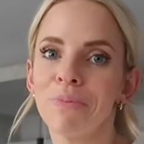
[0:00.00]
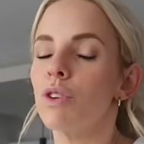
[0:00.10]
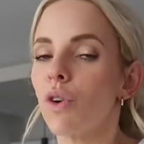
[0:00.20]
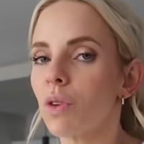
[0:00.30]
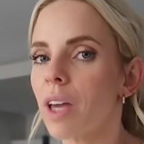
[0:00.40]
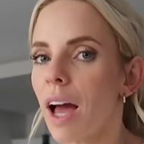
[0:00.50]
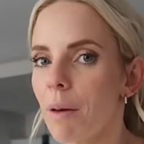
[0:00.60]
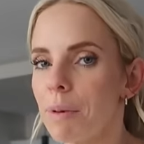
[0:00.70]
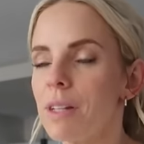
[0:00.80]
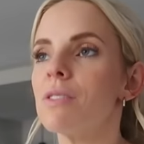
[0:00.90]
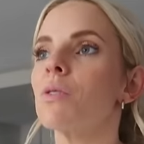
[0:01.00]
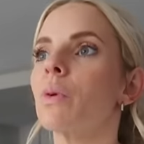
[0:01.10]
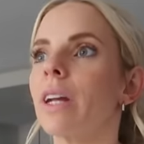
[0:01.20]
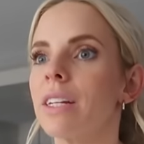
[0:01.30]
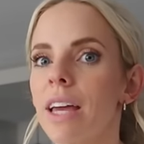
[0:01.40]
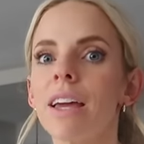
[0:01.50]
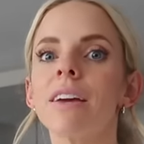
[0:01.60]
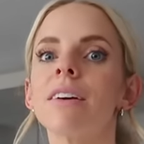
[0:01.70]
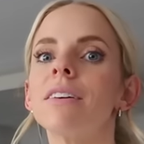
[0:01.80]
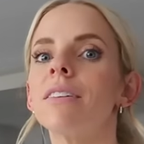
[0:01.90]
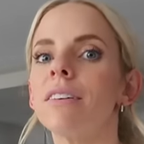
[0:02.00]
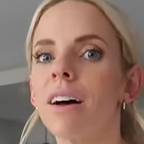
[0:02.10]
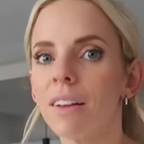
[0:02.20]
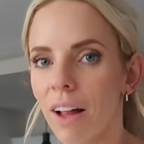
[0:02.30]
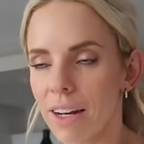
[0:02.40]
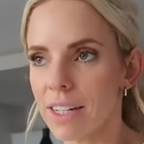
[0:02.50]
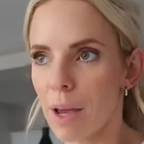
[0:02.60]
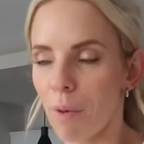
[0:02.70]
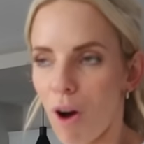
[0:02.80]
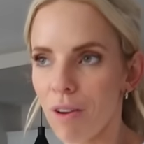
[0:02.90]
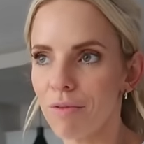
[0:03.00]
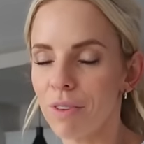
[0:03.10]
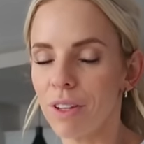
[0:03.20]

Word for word: which only happens when I take a lot of time off.